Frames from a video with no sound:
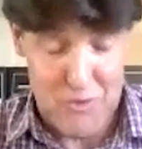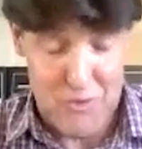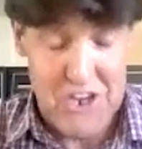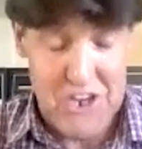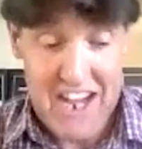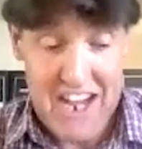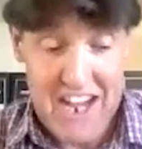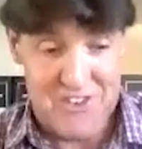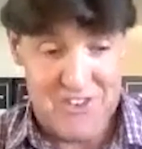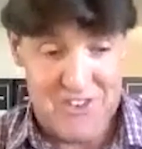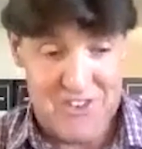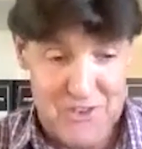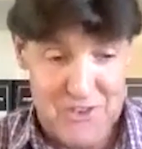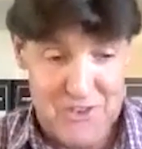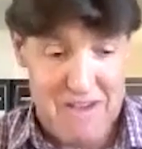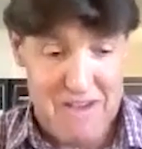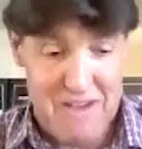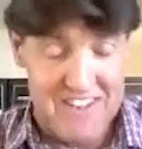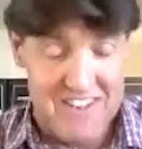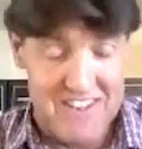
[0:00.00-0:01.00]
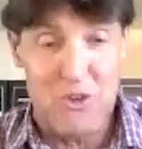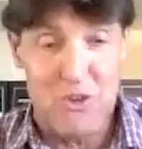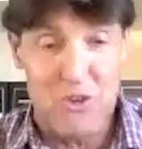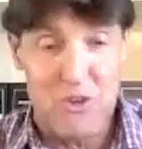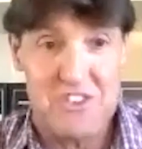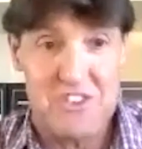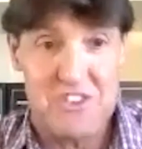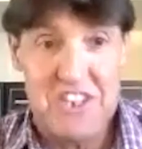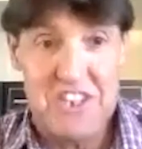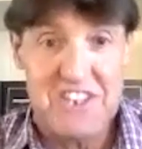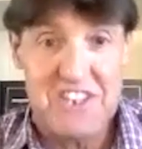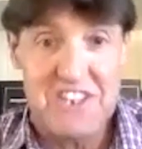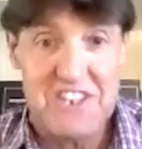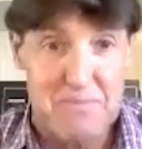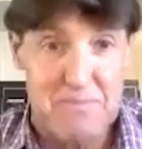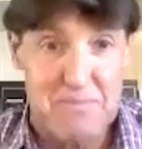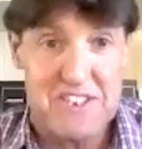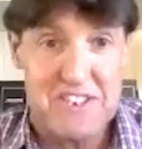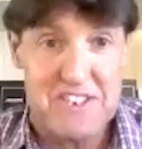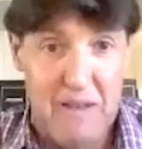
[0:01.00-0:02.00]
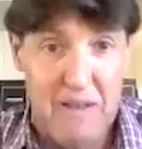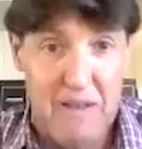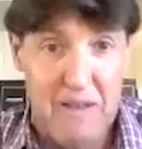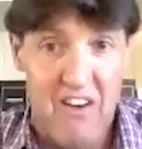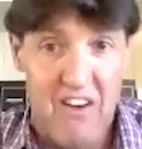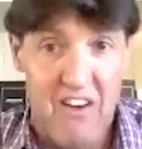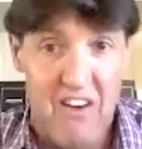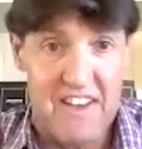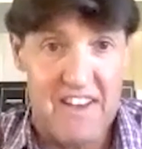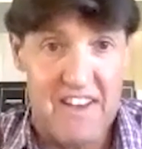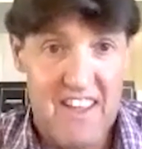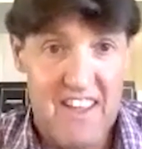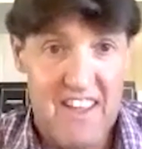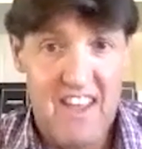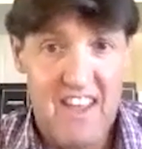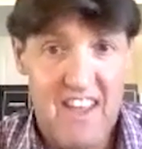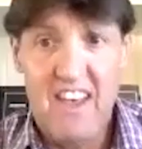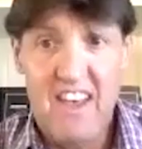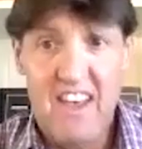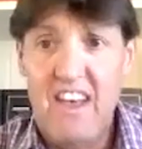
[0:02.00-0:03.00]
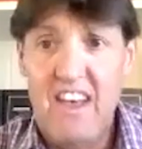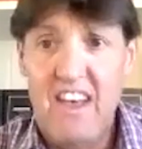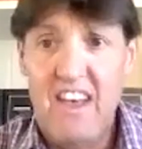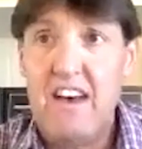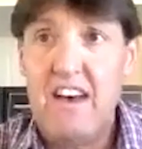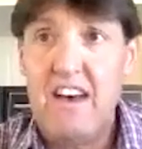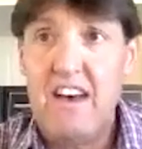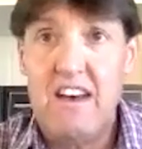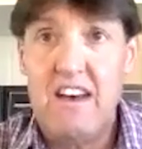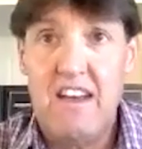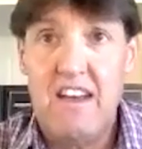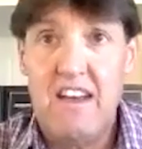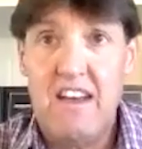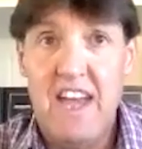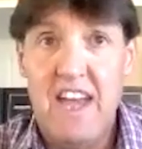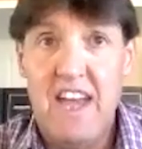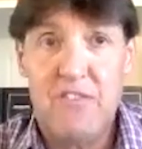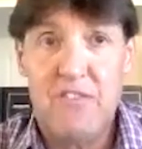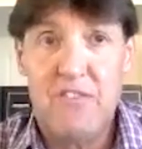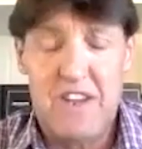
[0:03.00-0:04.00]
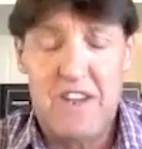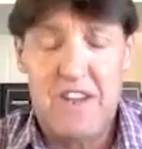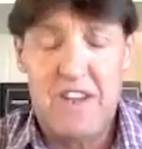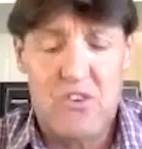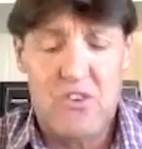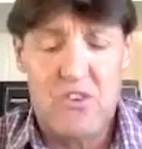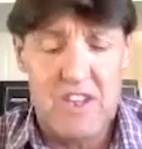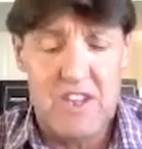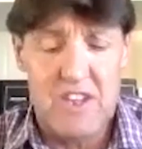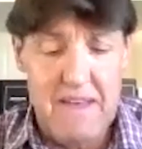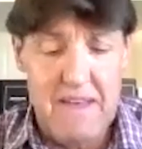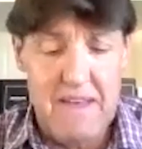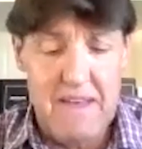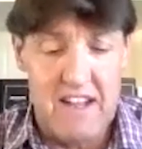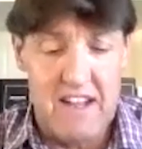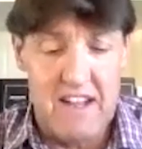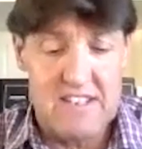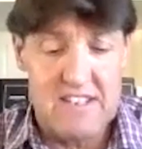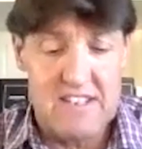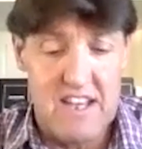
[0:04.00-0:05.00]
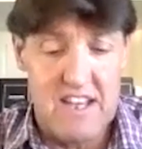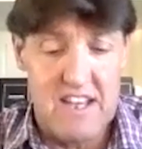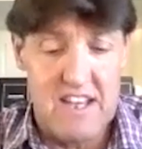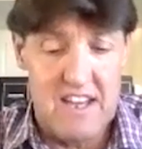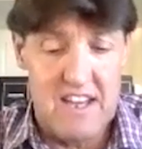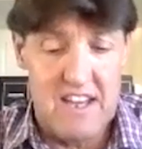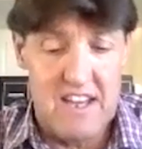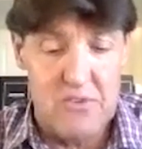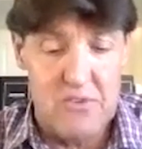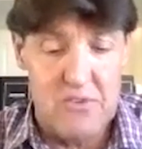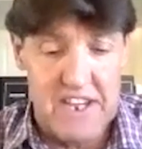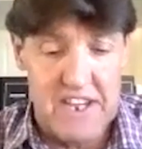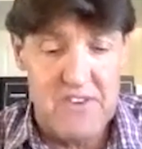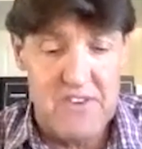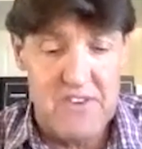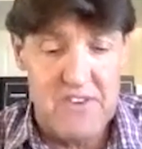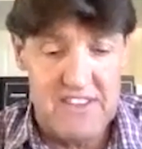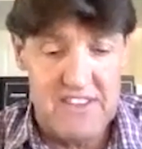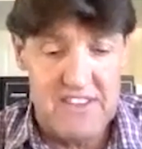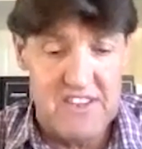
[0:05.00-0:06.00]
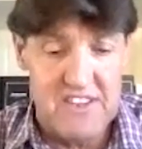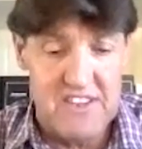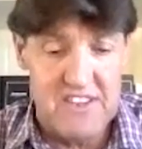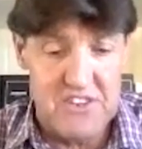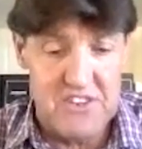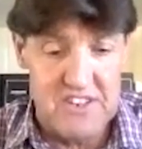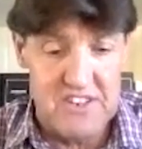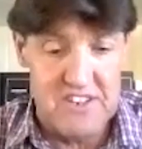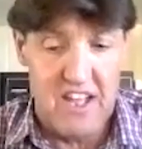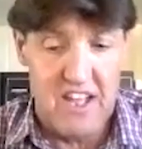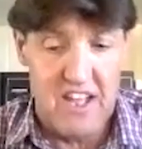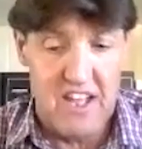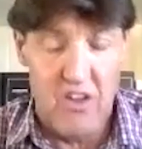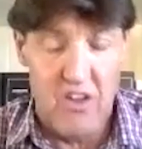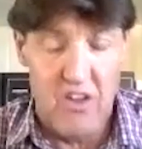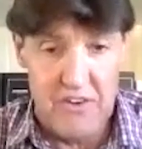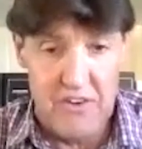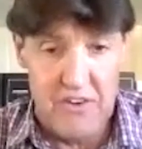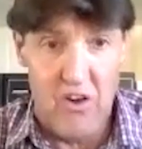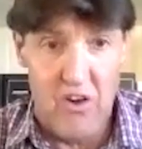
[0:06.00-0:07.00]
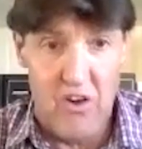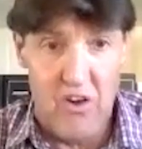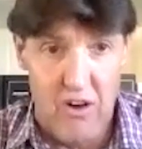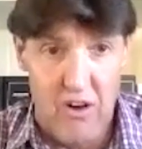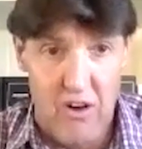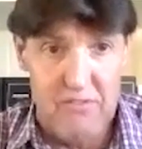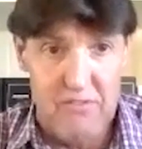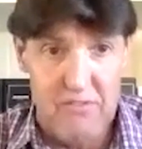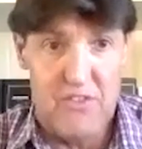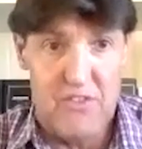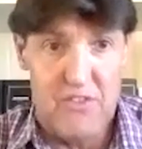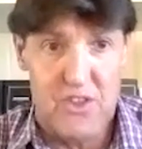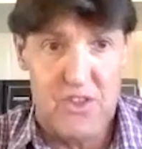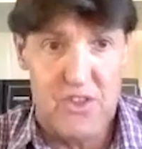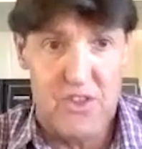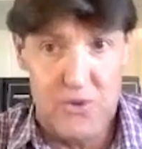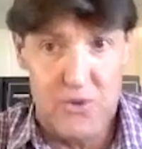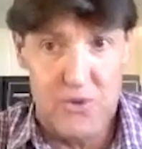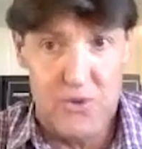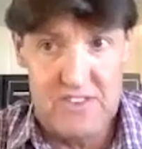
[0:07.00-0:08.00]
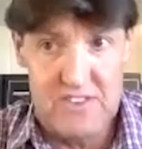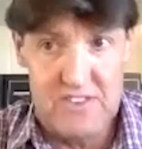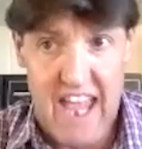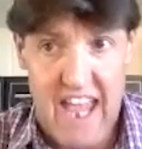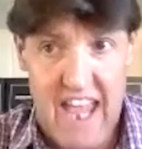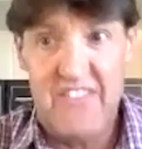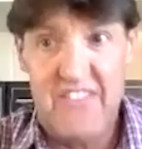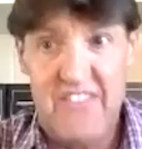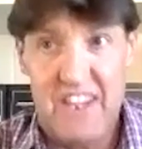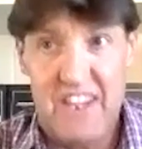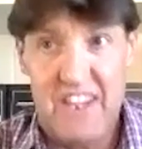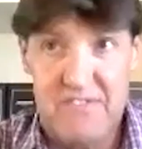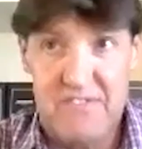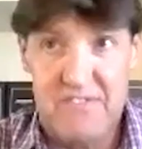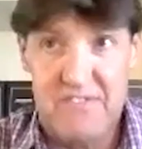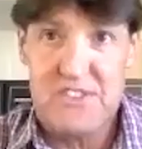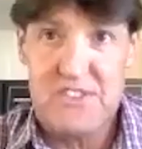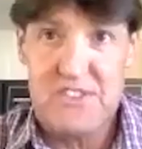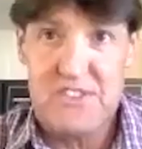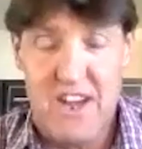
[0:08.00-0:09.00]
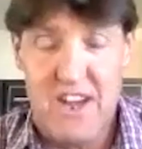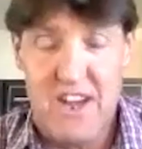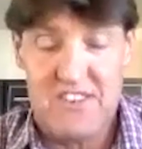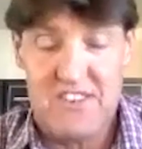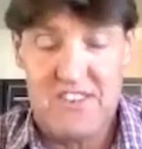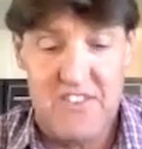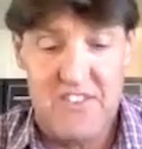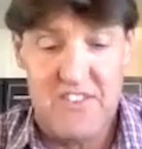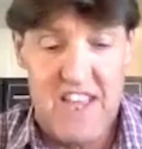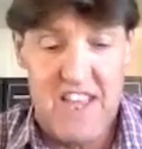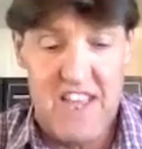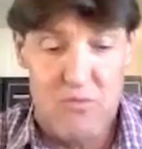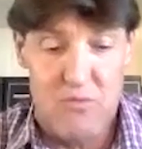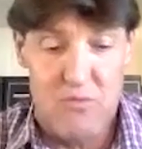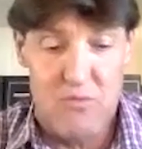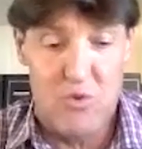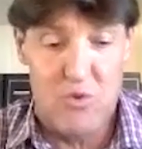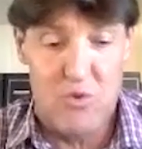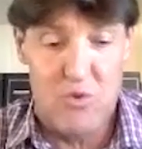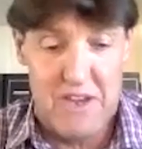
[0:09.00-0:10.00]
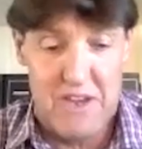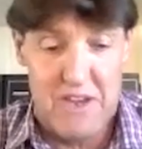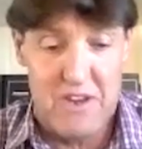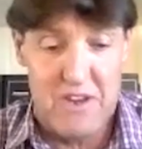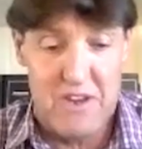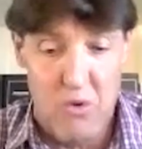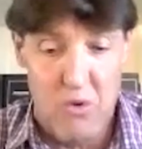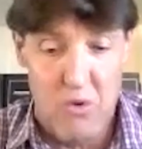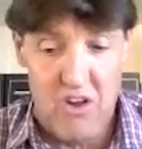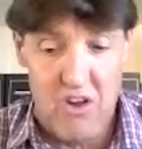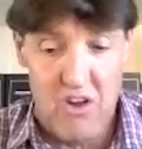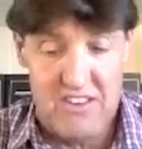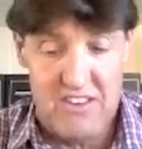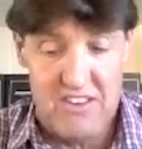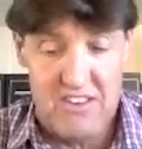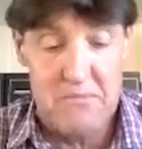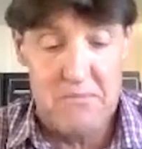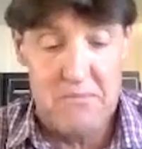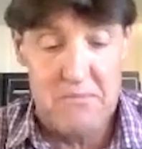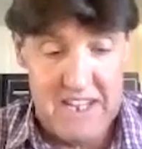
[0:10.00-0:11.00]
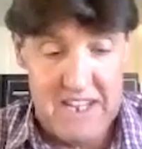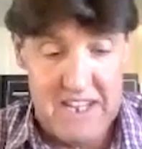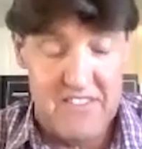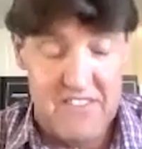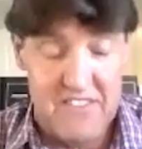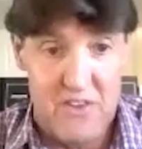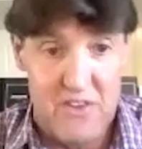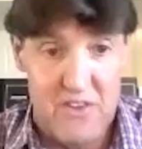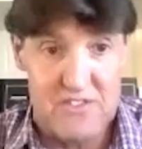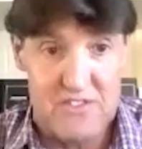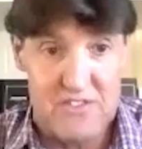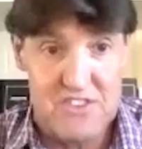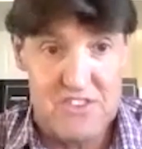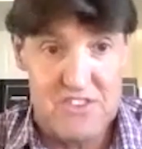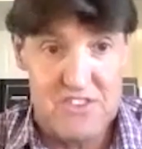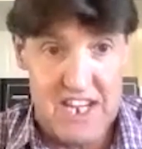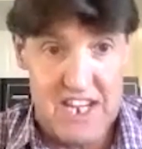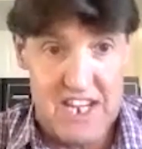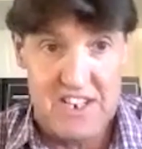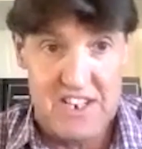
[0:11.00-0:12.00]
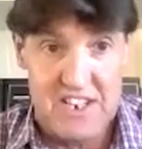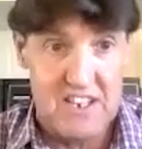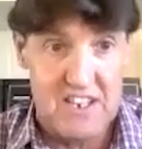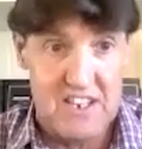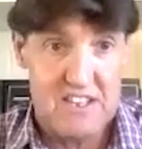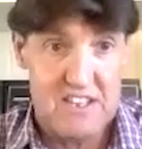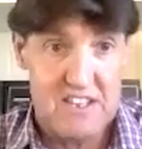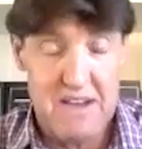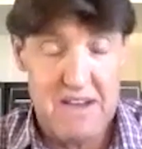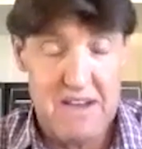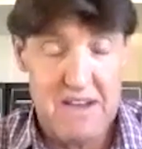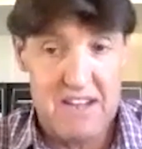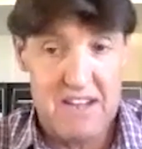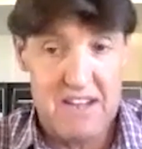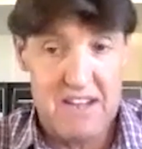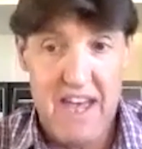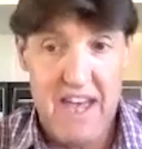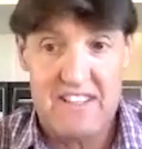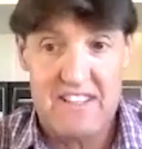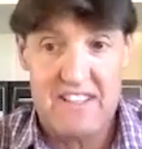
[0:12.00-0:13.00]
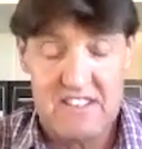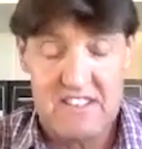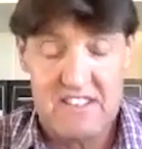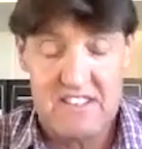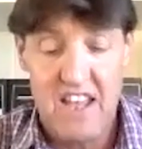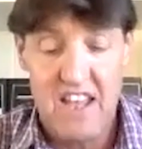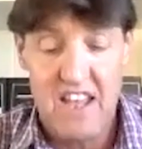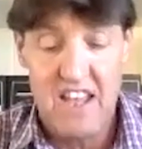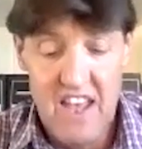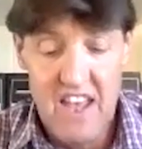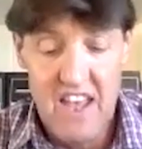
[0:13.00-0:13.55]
change in the demand, of course, needs to be supplied. And if we're talking about a green transition, a lot of the goods and the infrastructure that will be required to meet those changing demand patterns,